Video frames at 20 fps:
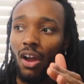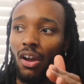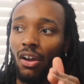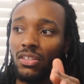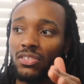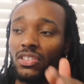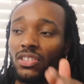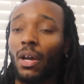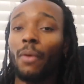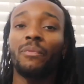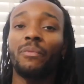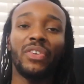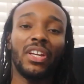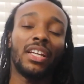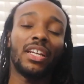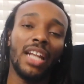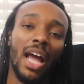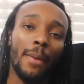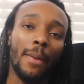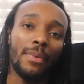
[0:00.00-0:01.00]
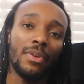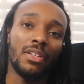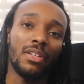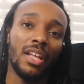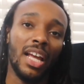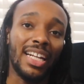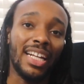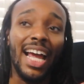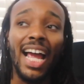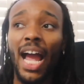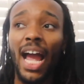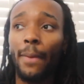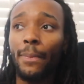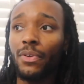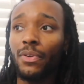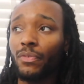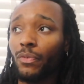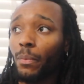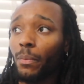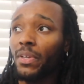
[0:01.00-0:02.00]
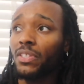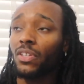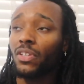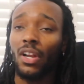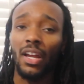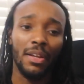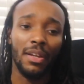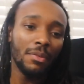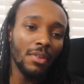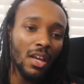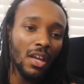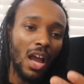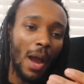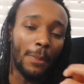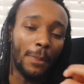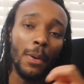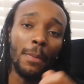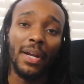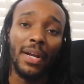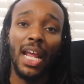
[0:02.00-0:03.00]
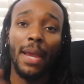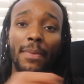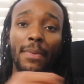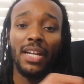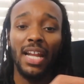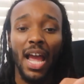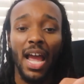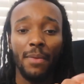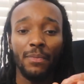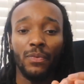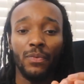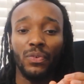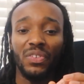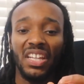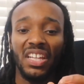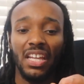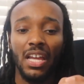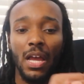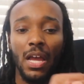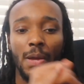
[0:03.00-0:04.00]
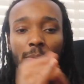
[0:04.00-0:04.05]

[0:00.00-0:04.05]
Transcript: something could happen. And that happened for me. So like, I put my name in the hat for the